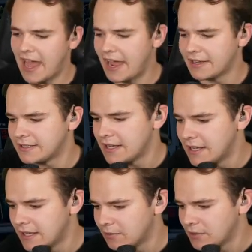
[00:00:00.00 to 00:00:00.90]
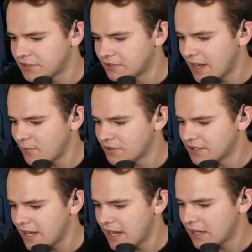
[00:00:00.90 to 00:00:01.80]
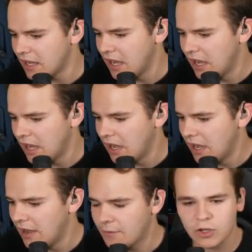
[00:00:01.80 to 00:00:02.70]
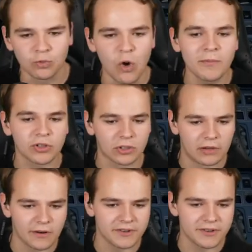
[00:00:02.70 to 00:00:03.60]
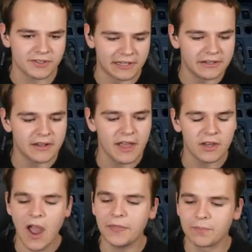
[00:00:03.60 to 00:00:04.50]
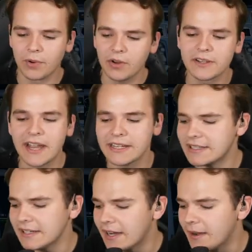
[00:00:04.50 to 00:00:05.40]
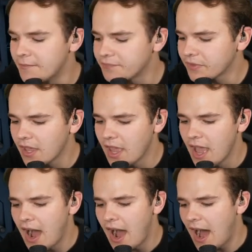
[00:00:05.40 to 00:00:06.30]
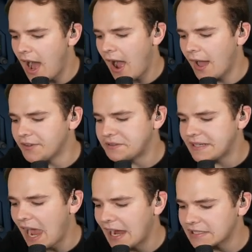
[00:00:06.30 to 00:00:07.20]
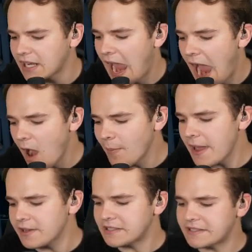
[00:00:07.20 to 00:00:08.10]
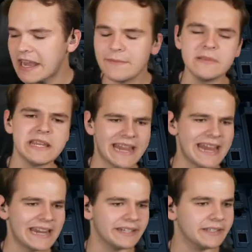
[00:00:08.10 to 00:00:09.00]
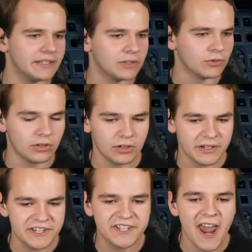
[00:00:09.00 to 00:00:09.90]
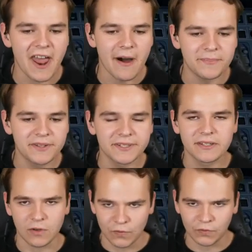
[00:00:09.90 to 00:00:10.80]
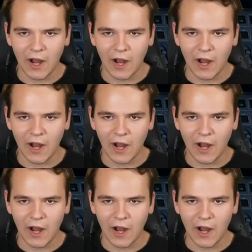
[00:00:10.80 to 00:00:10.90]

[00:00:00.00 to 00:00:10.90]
that uh, what's your name once again? Uh, Tour from Switzerland. You had the brilliant idea Guys, how about you send me in your setups, your